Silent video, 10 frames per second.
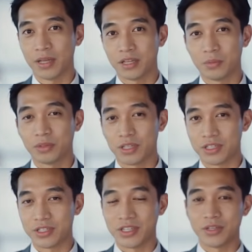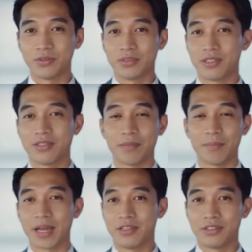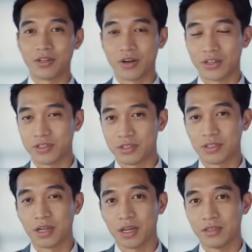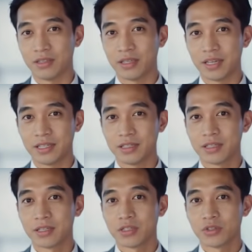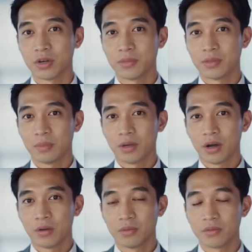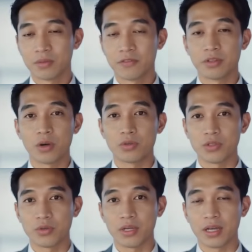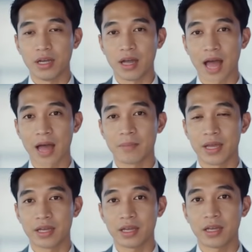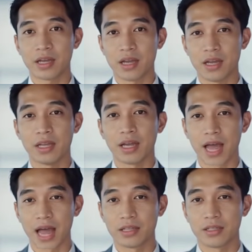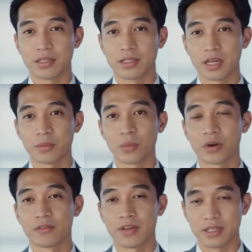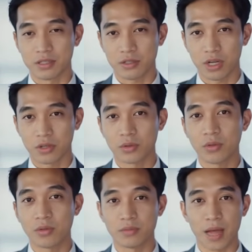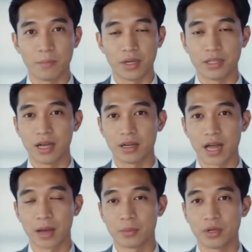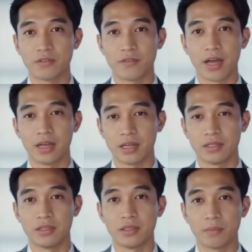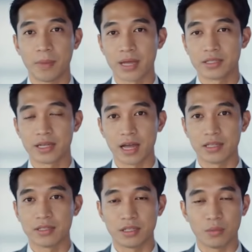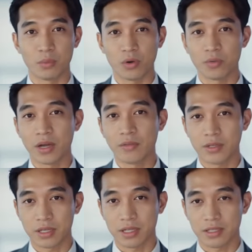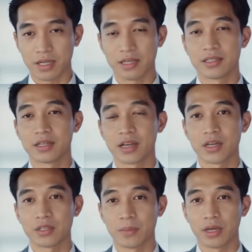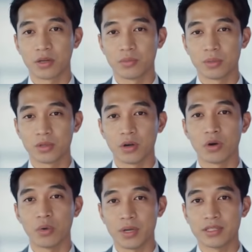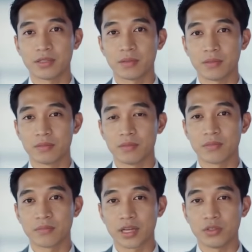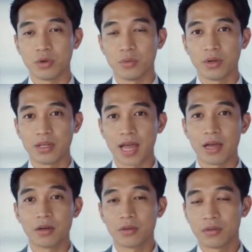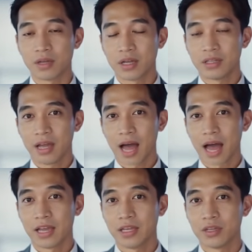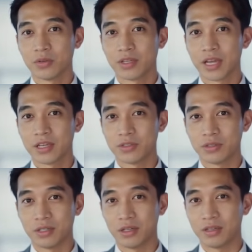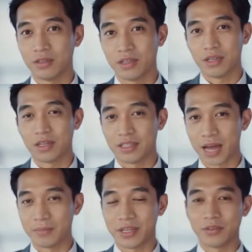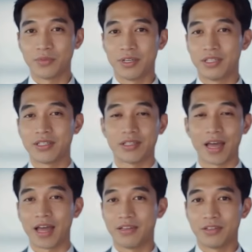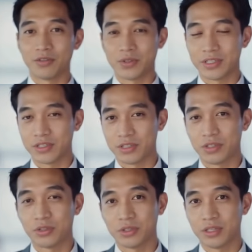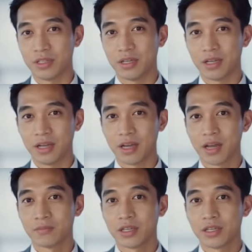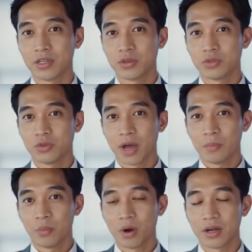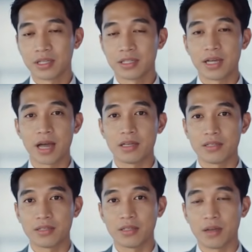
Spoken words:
double-digit yields demand your caution. The link's in the description below. For those new here, I'm Iggy, your guide to the Singapore investor jungle. I break down complex finance into bite-sized Singapore-relevant insights, sprinkled with local wisdom. Here's what we'll tackle: the high-yield danger zone, top 10 REITs and their risk cheat sheet, the yield trap warning signs,